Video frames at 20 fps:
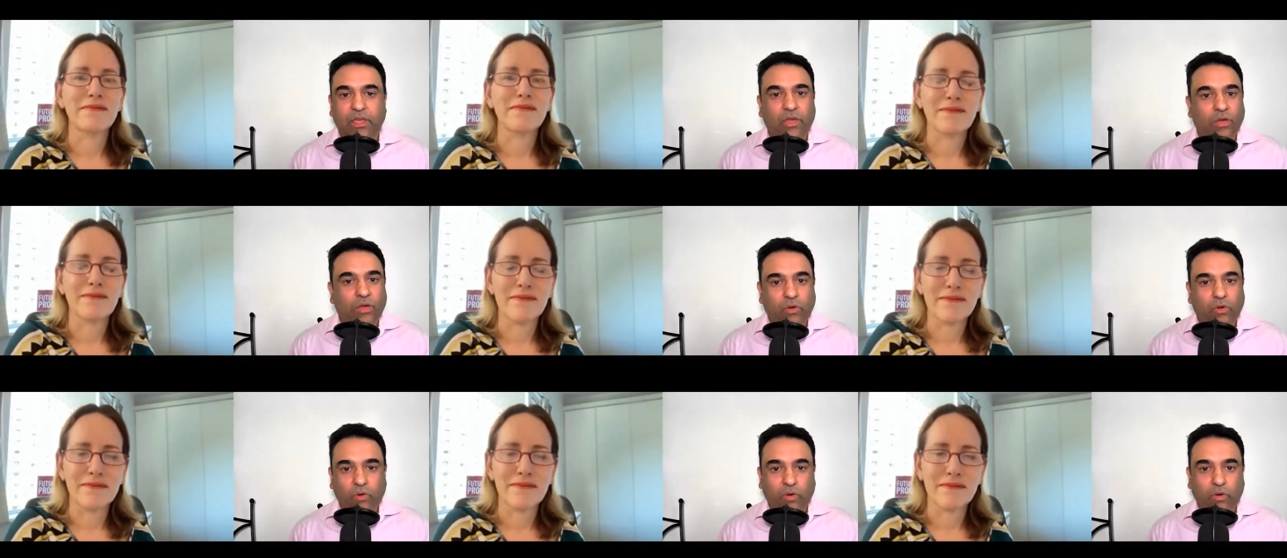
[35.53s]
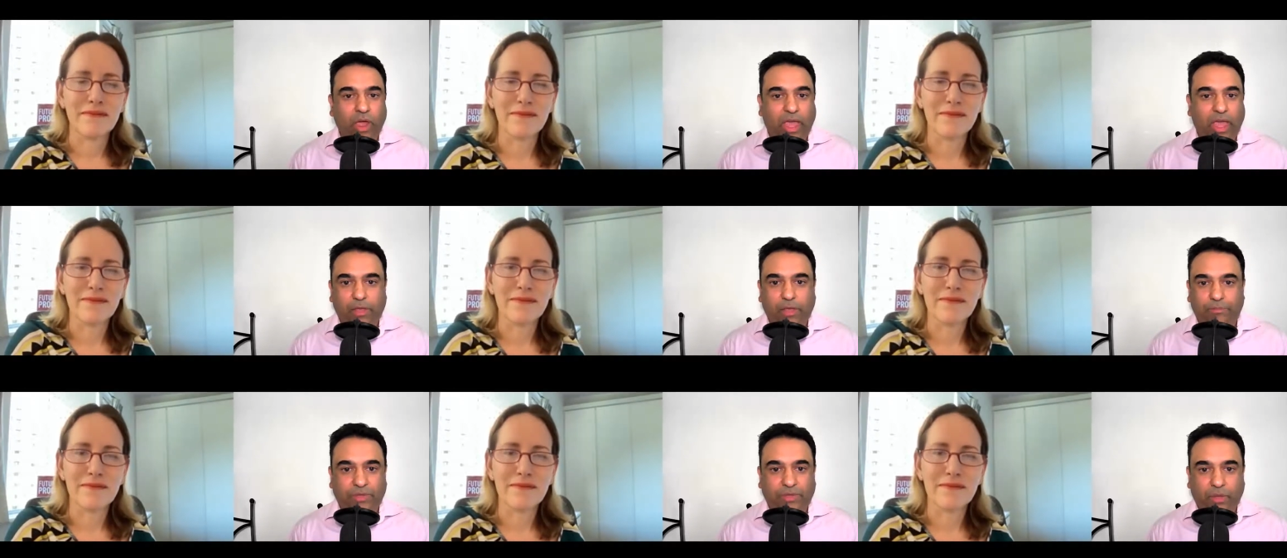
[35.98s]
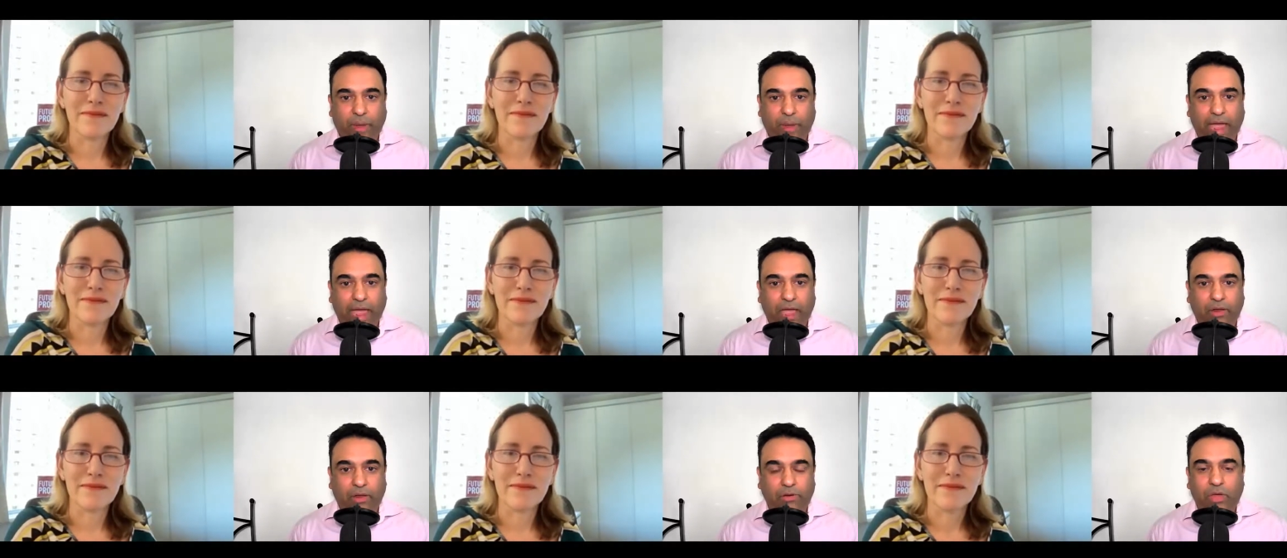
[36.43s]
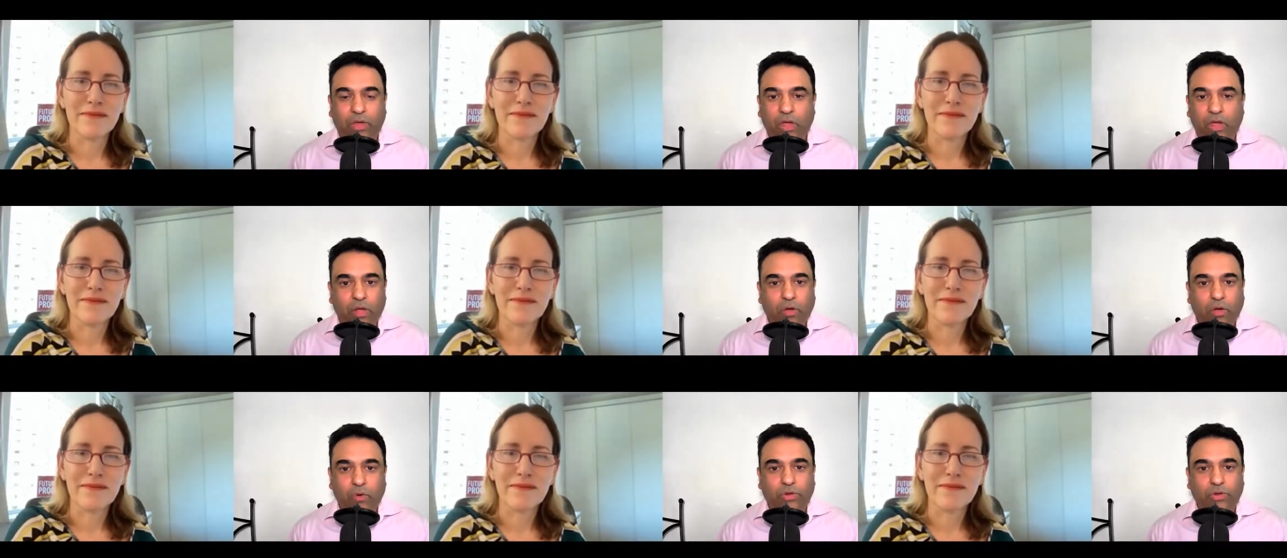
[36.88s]
Speaker 1: or help you out
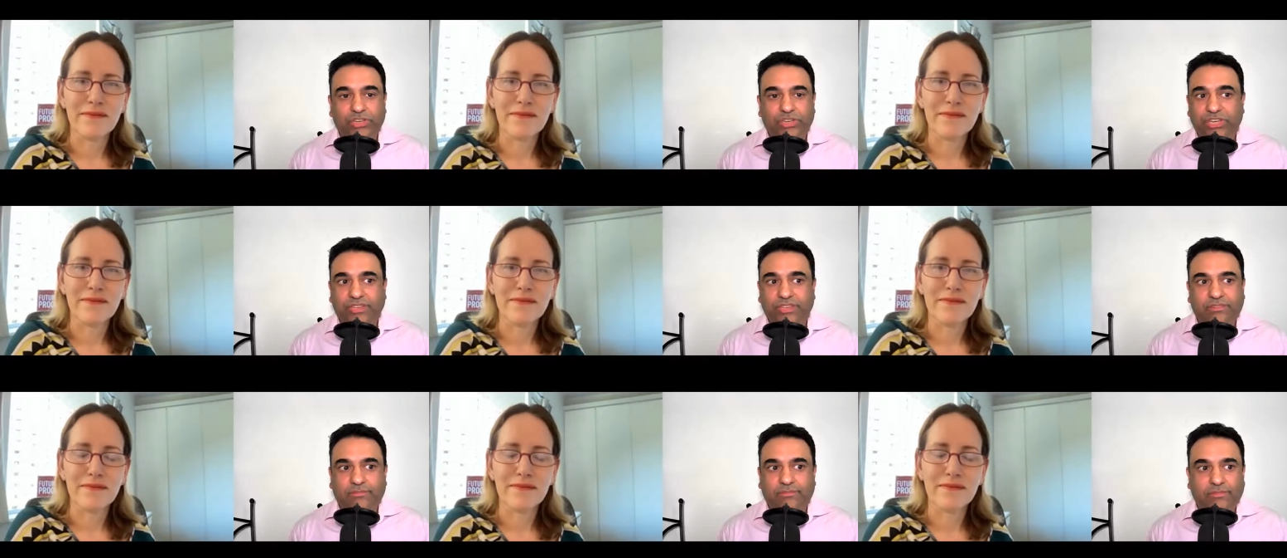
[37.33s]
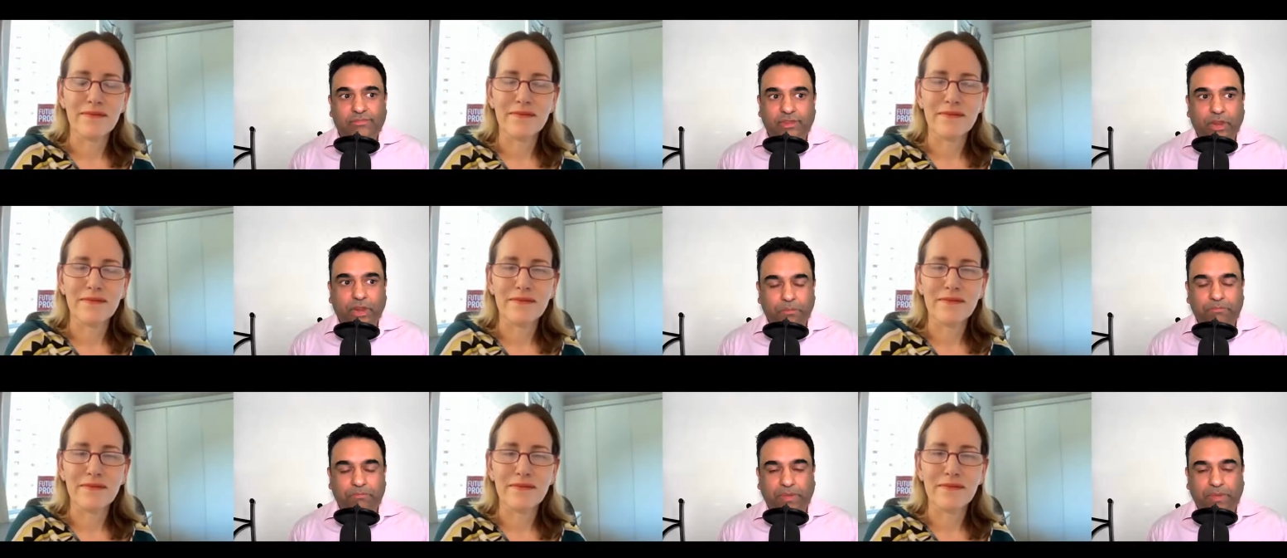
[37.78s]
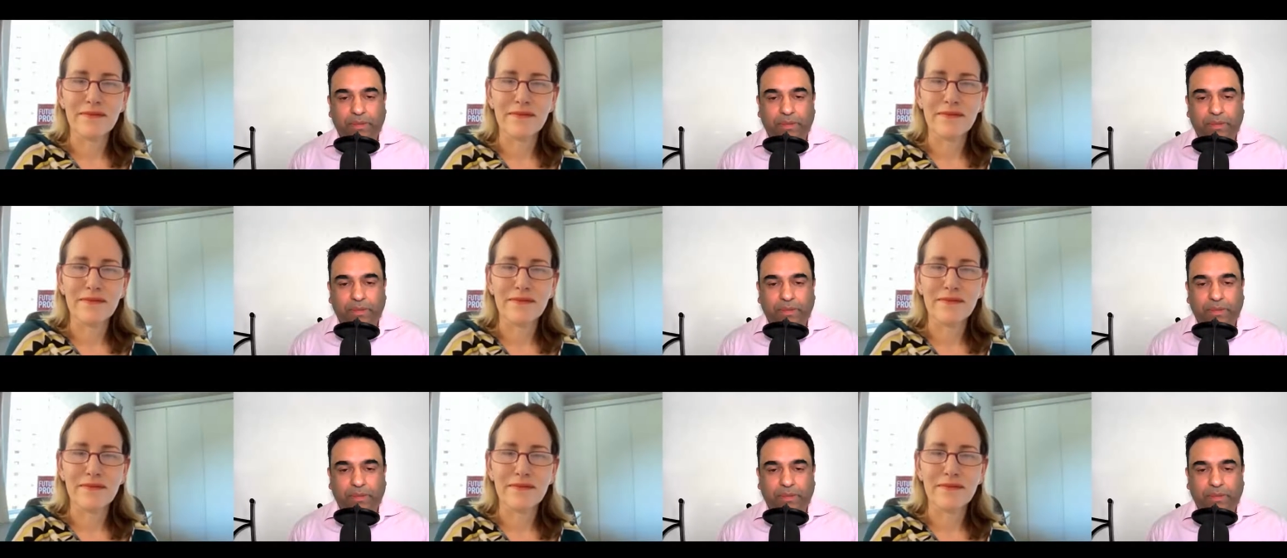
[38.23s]
or just you know be,